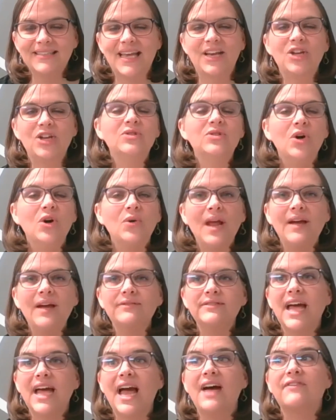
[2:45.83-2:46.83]
And you don't
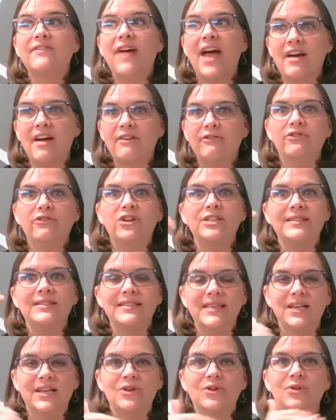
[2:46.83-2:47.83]
have to have every
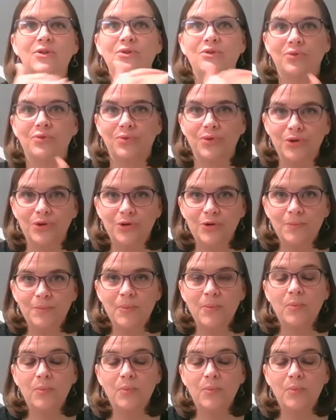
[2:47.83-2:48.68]
single group